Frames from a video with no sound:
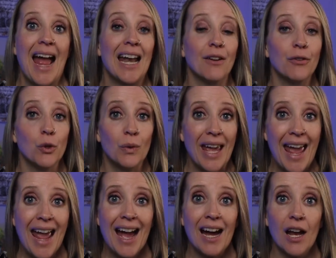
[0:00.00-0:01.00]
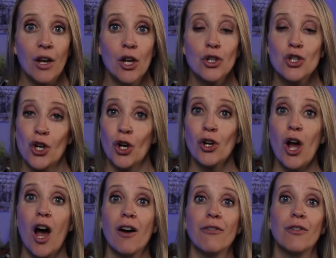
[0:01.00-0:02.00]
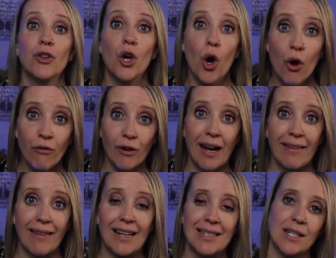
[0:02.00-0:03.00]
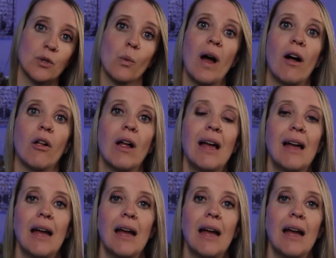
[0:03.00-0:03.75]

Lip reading: And if you can, turn off the overhead lights as well.